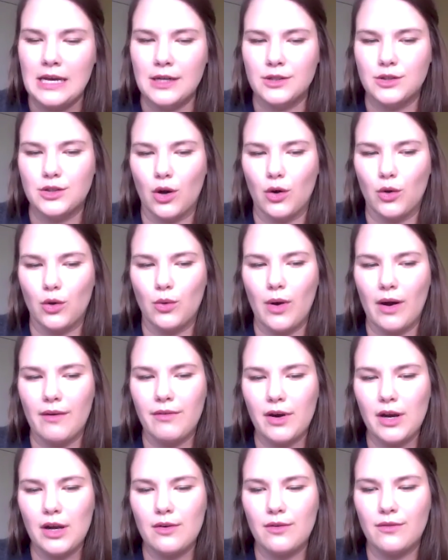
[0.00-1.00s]
So
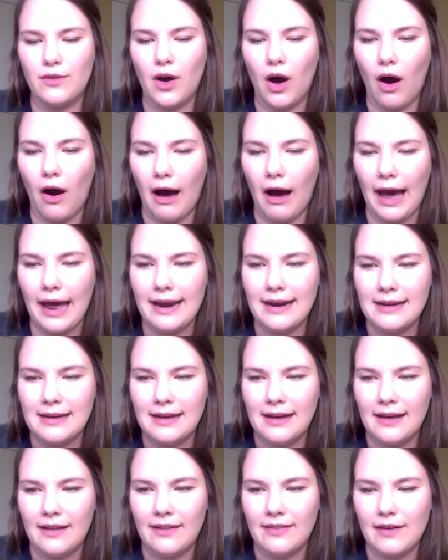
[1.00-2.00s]
whoever you've got,
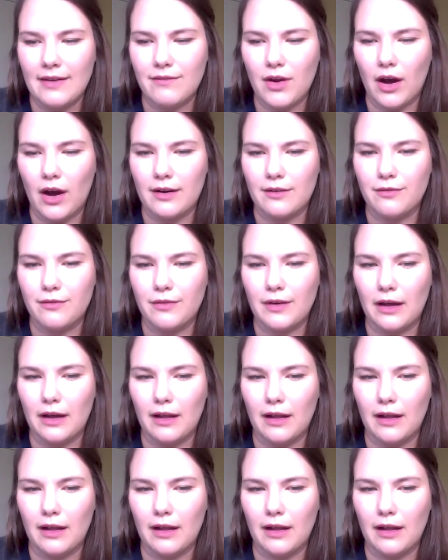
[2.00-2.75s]
they've got to fill.